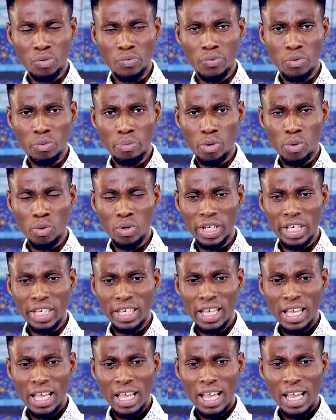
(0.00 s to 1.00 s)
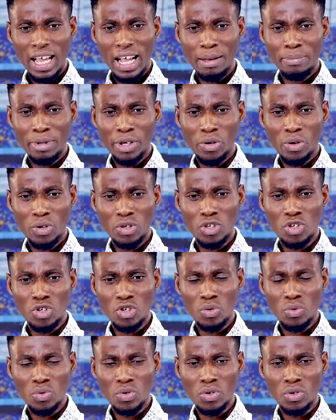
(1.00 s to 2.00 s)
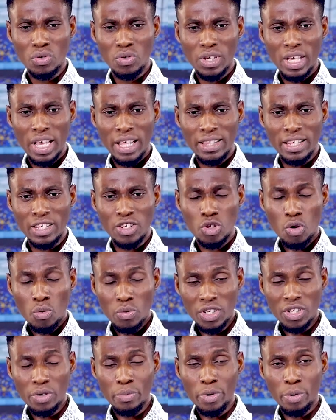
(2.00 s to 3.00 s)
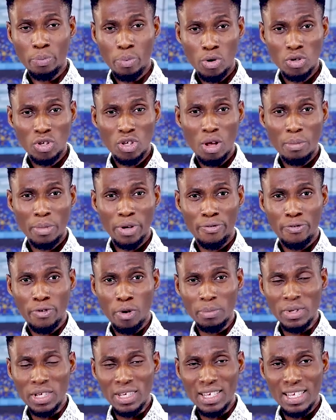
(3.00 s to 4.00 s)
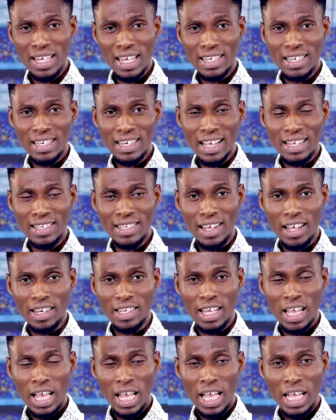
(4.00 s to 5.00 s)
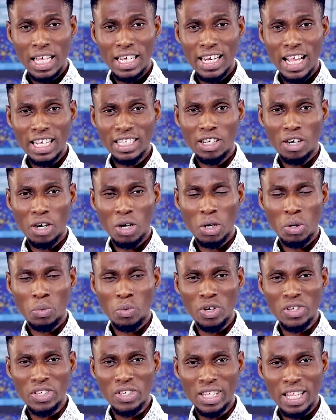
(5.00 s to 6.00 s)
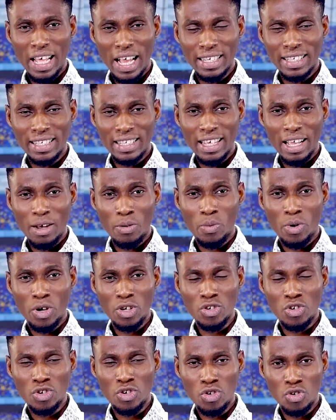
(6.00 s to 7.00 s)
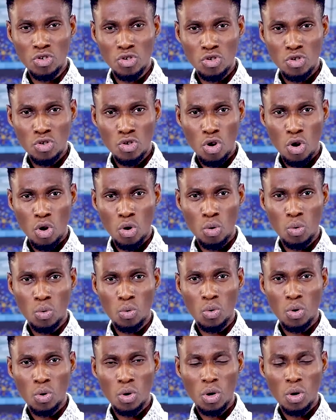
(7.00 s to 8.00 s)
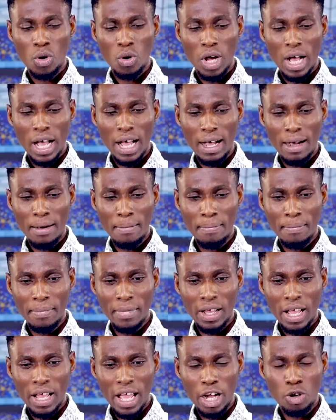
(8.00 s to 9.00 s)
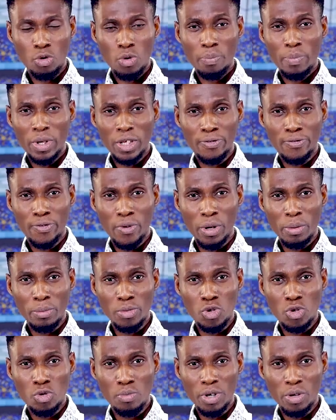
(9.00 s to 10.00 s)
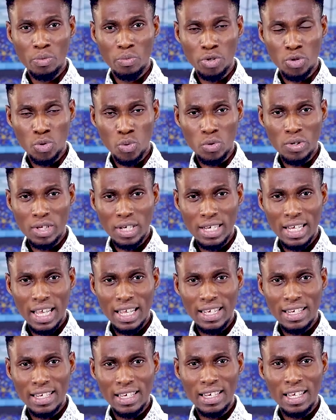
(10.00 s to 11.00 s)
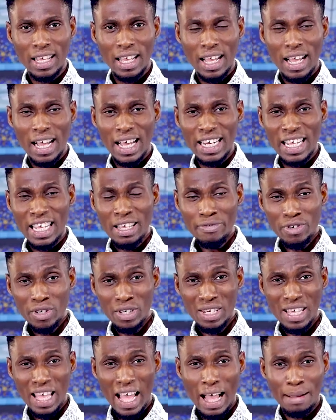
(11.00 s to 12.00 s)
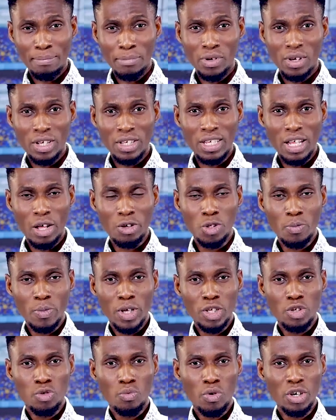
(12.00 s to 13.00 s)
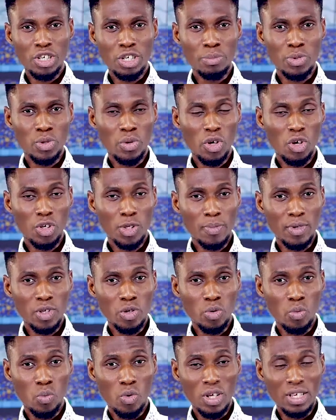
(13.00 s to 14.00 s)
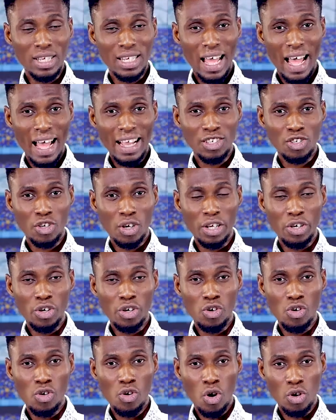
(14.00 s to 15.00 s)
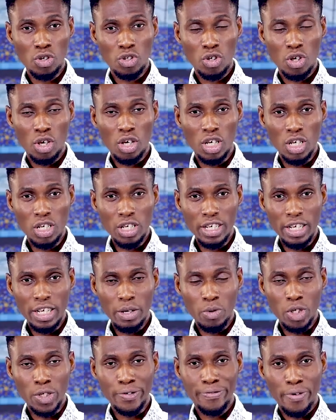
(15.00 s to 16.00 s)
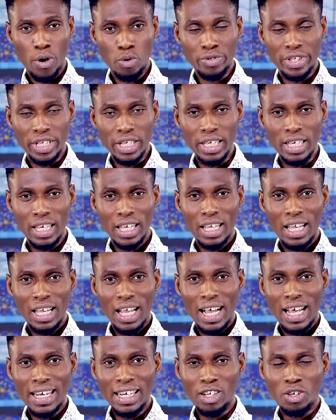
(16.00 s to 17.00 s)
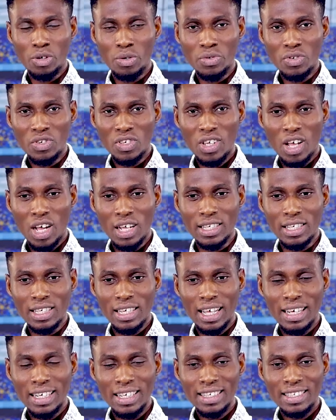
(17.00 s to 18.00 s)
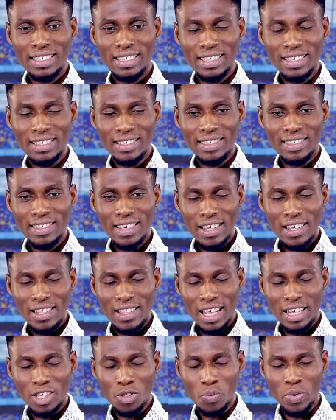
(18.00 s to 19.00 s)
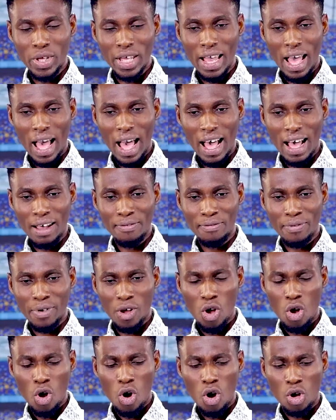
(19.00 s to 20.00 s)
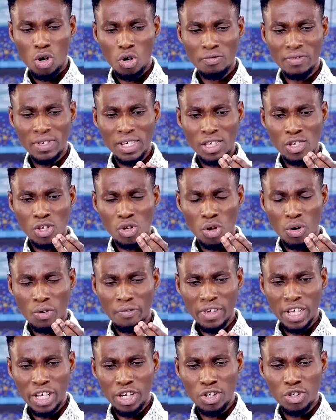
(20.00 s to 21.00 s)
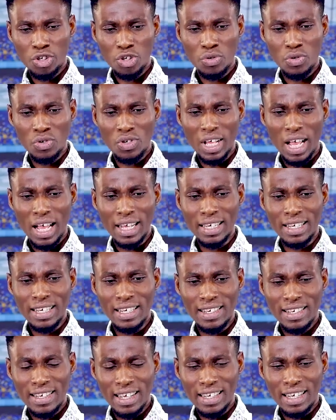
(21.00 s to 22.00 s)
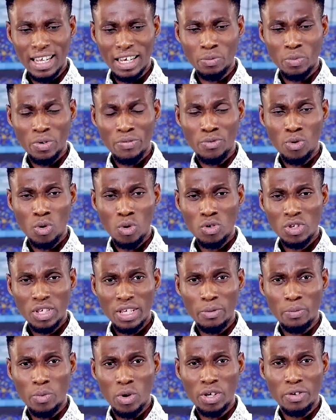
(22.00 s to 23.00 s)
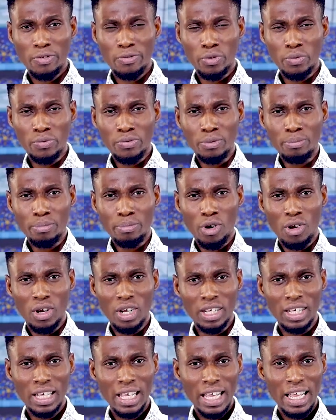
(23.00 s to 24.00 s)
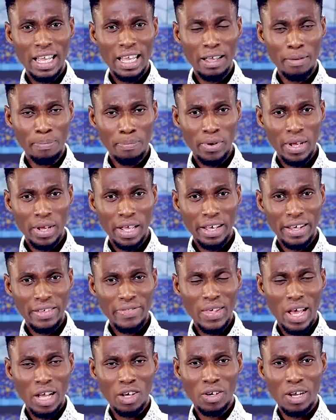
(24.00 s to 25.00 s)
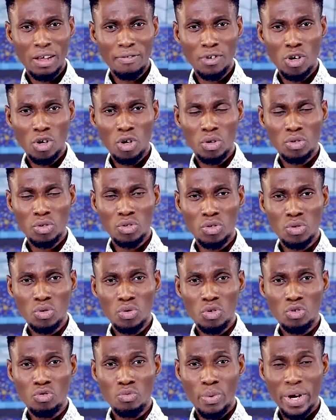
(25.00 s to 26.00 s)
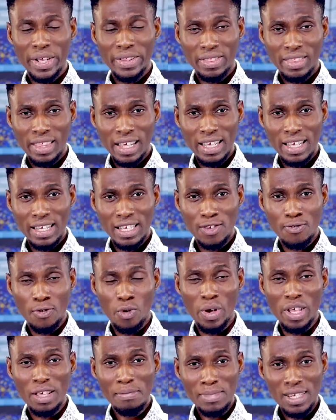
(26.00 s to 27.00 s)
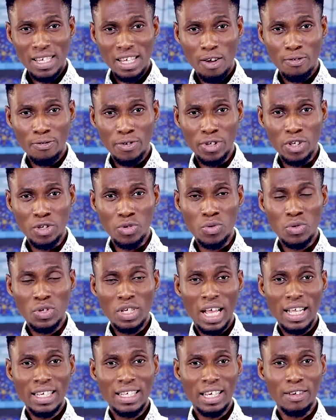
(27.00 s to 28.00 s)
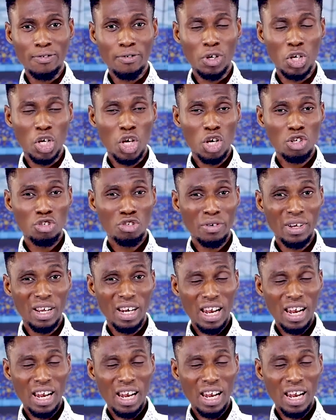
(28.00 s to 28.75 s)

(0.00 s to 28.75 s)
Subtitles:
Football League because you hear the stories, the reports coming from the center that's at Nasarawa was that there was no equipment for him to be resuscitated, and even the ambulance that was meant to rush him to the hospital was actually not good. It was faulty and it couldn't start. And it's sad that we have all of these sort of issues at this stage, and we've lost a wonderful footballer, a player that could have gone on to do great things for himself, for the society and for the country at